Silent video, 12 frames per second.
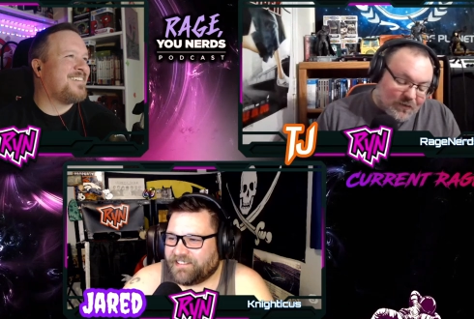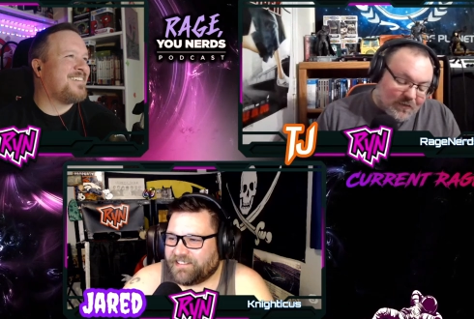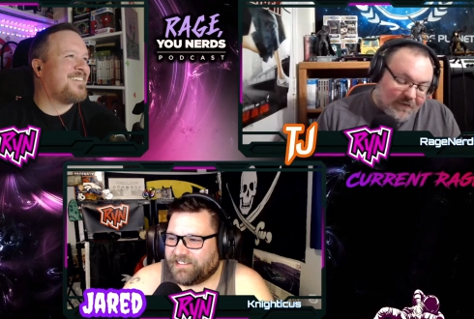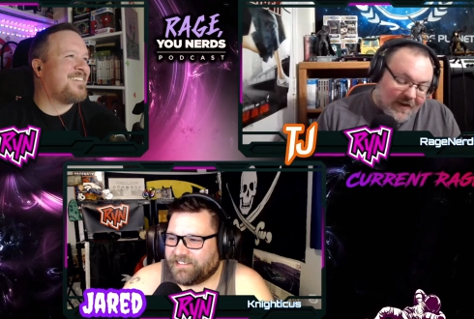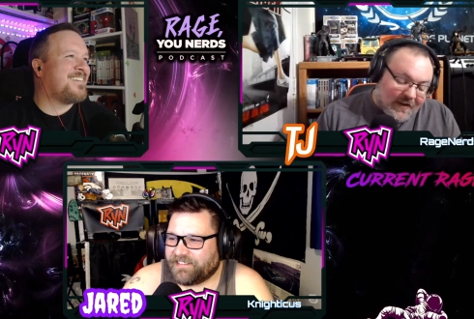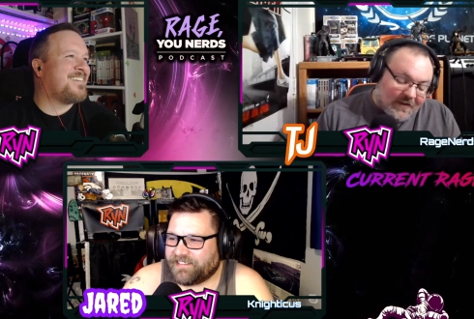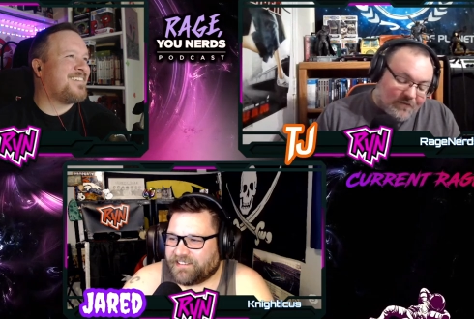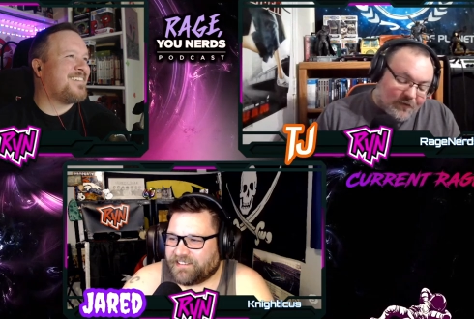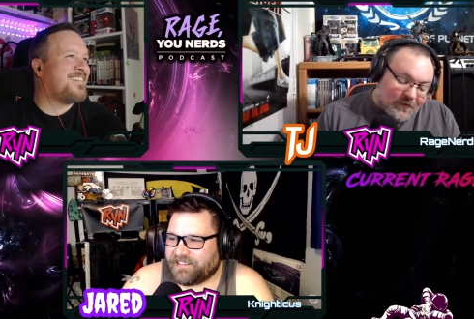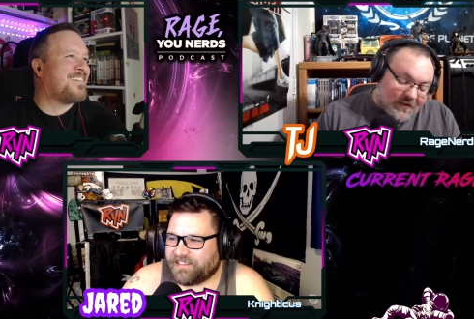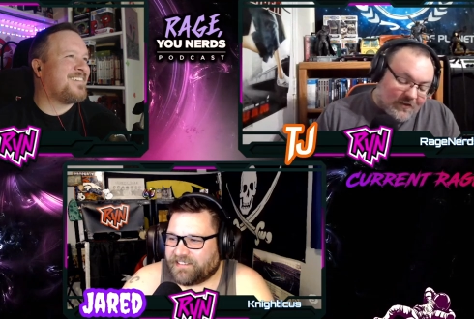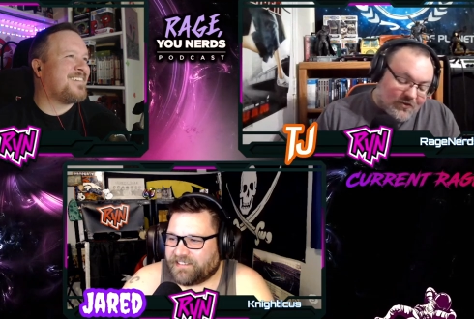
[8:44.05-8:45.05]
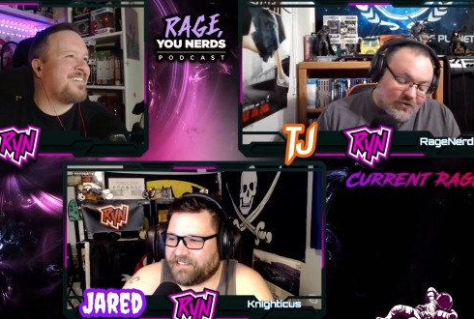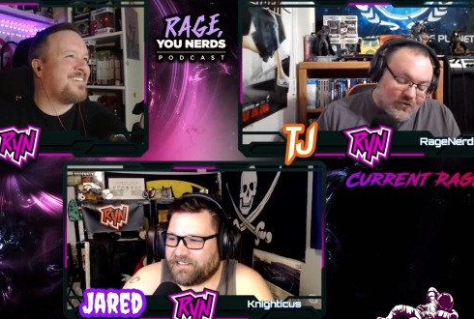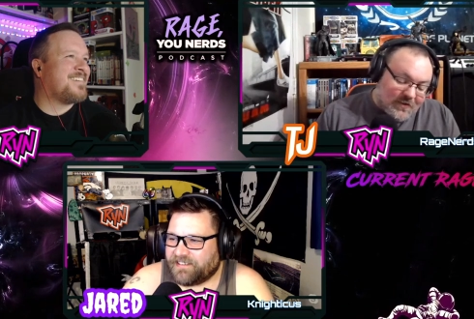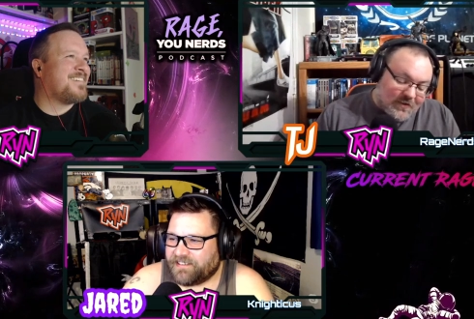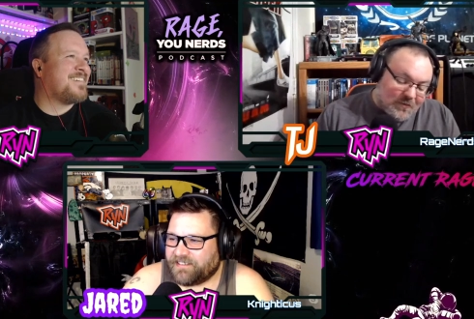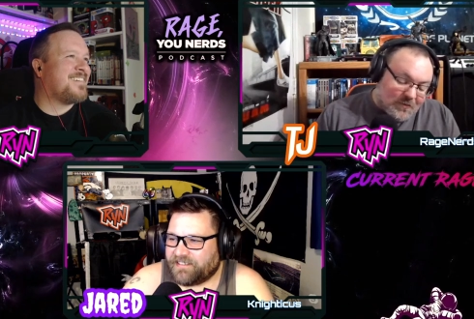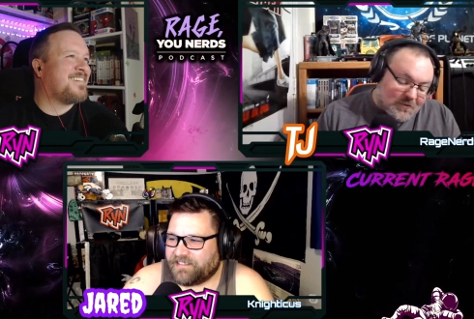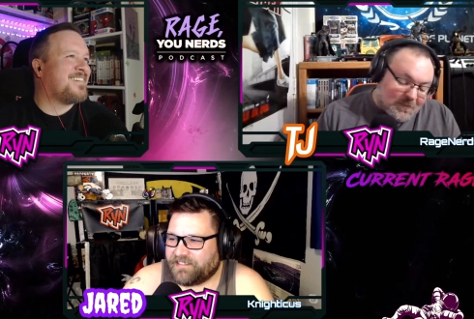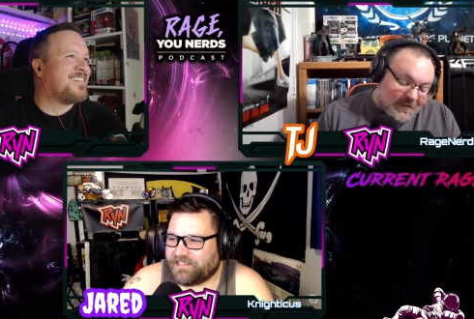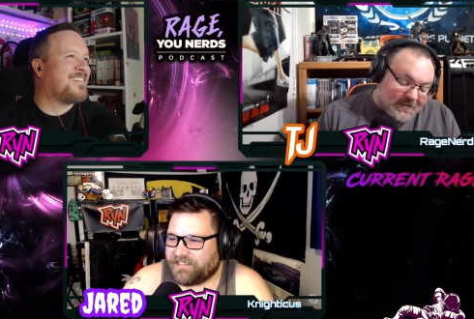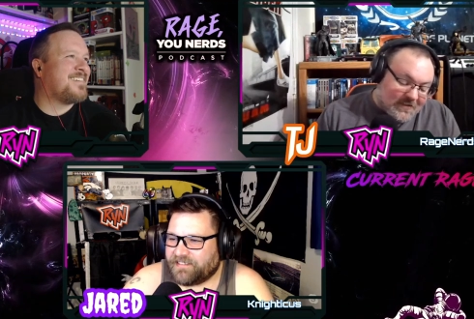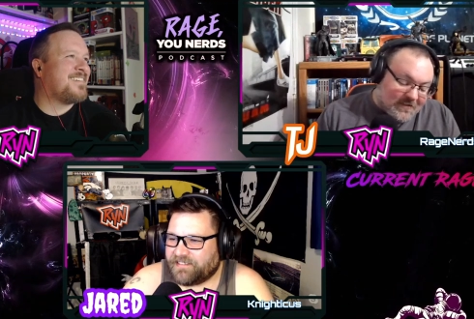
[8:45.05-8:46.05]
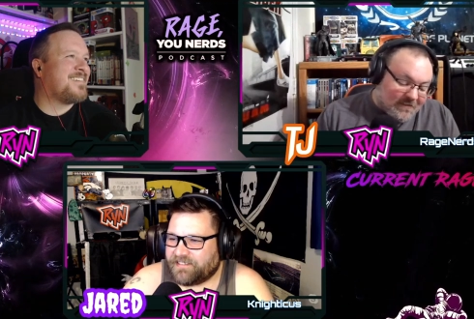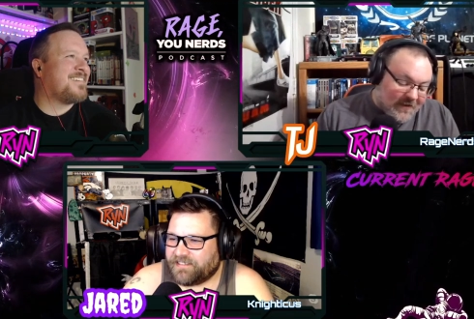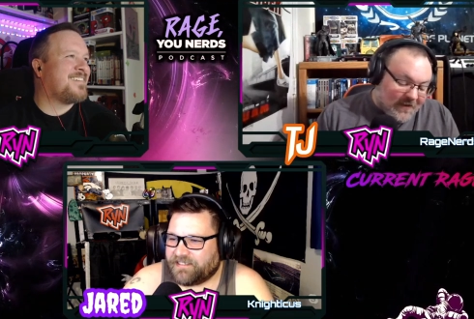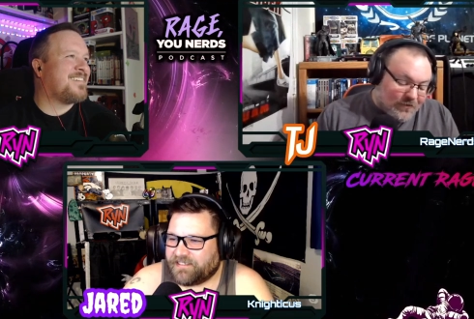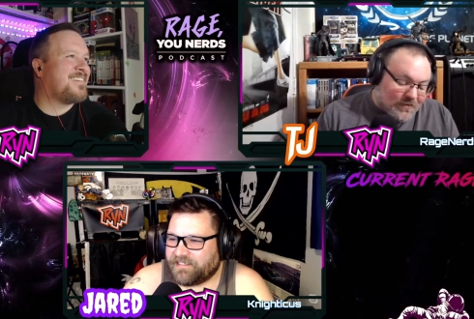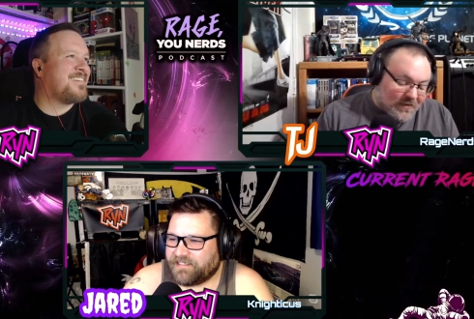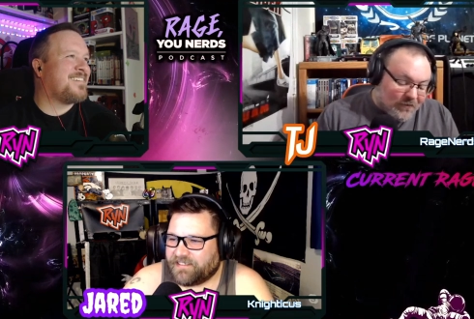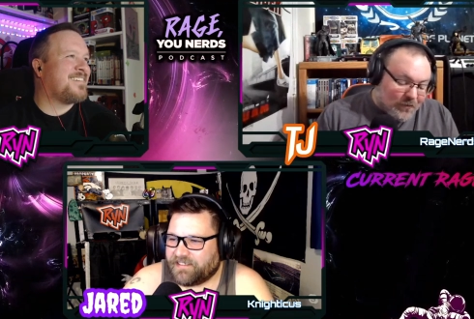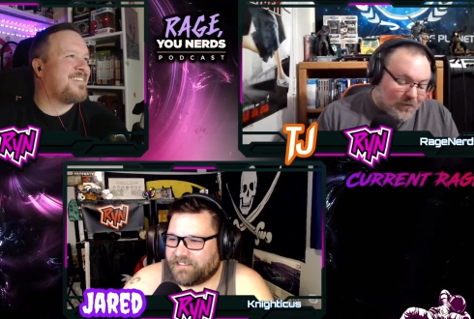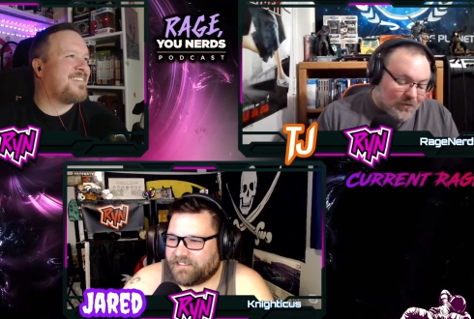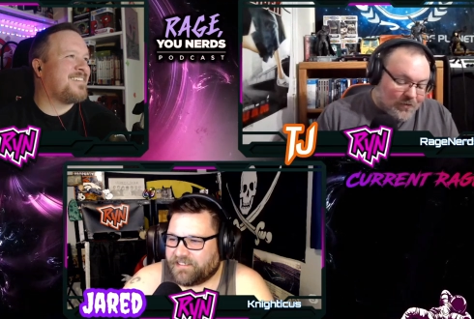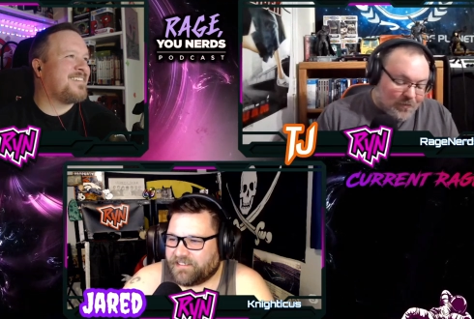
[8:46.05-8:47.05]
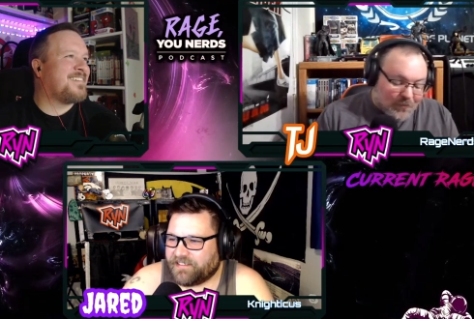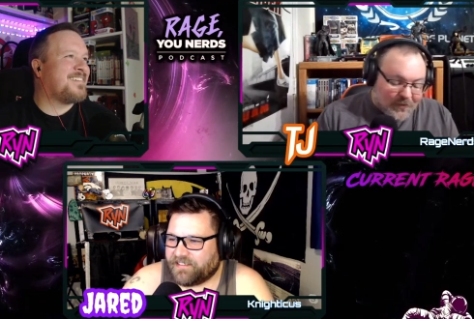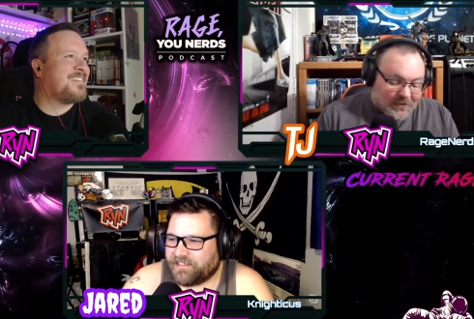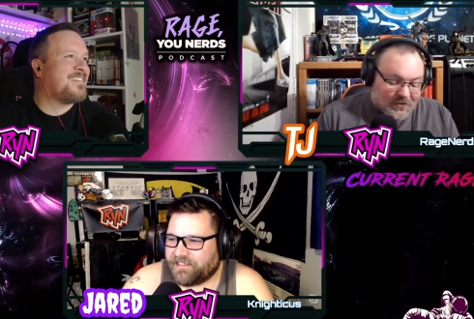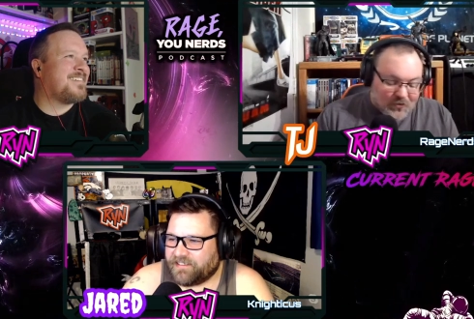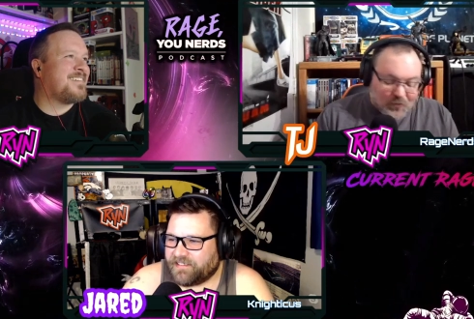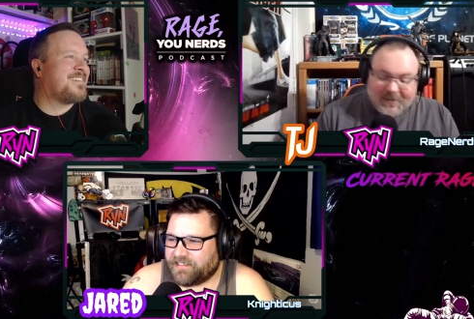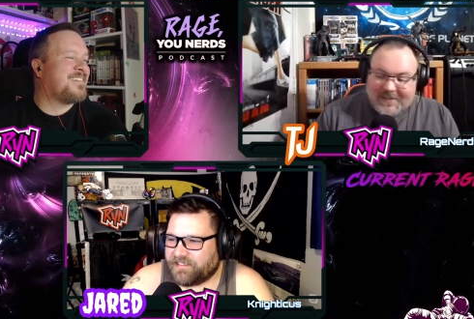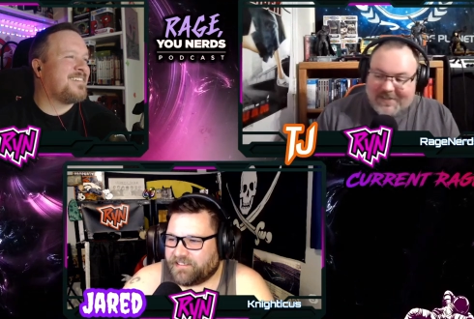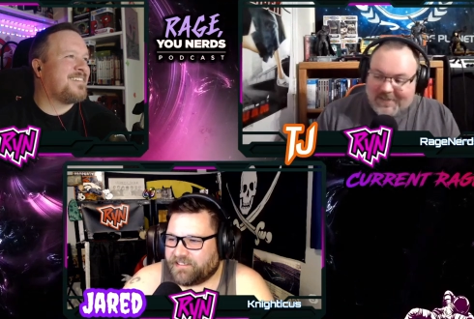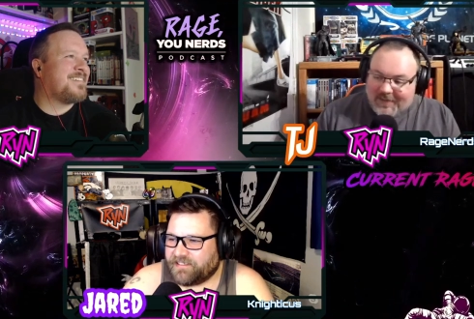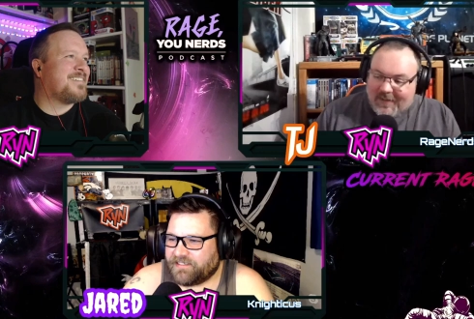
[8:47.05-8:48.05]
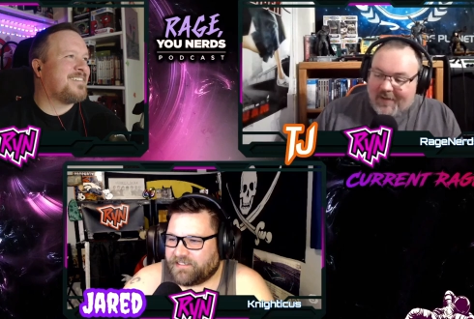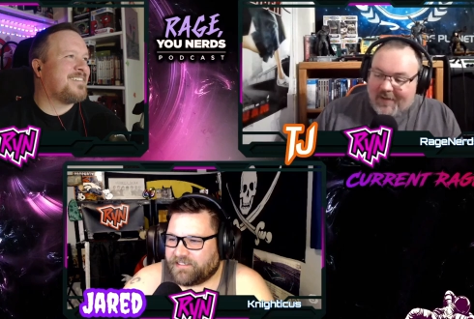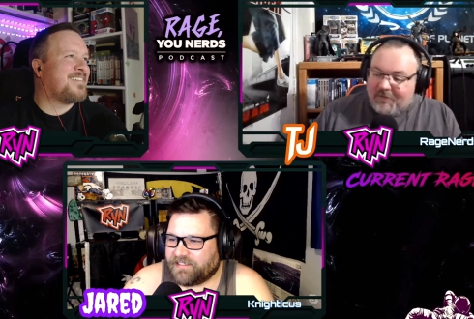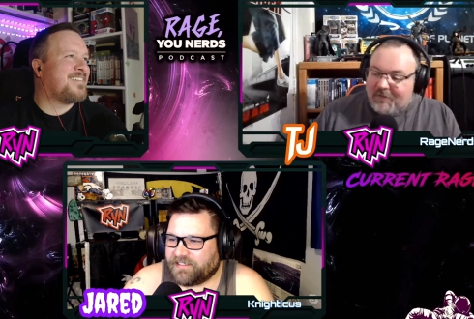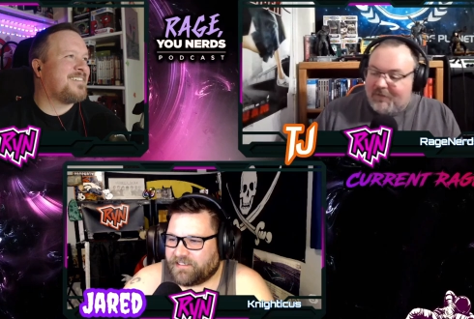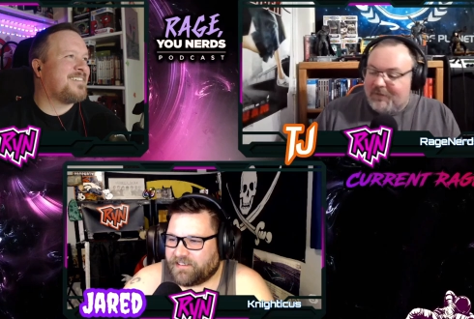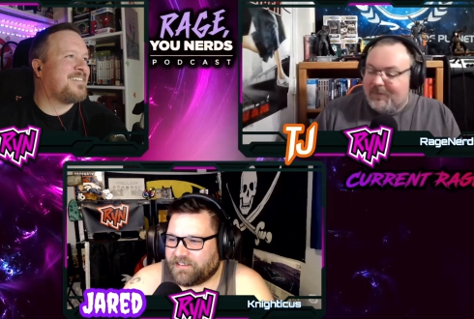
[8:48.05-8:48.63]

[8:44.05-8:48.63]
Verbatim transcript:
Speaker 1: we're fighting for an industry that respects and values everyone who brings stories to life.